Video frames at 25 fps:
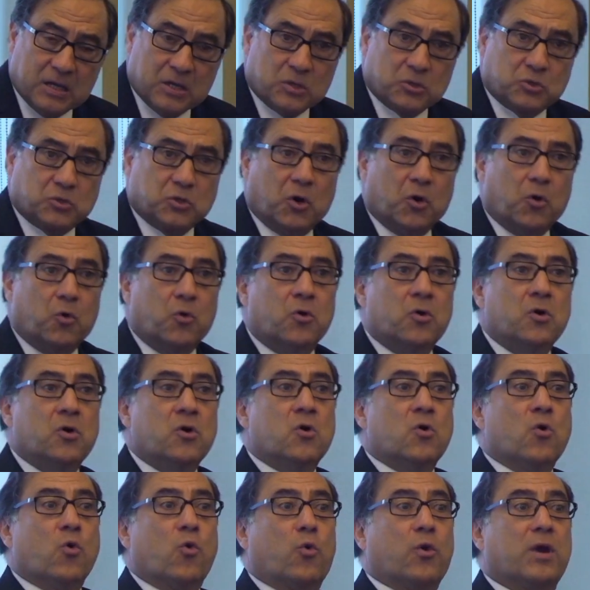So
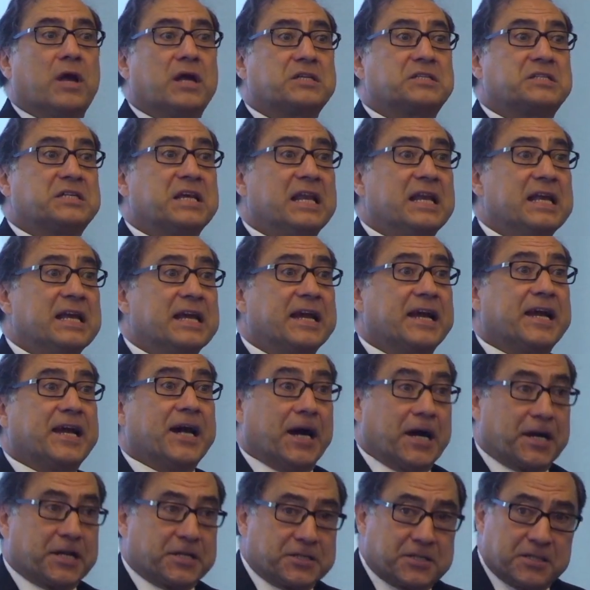we are selling
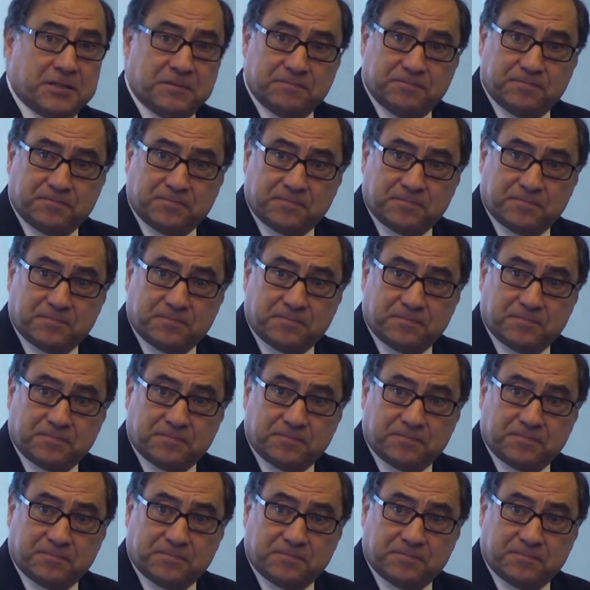cars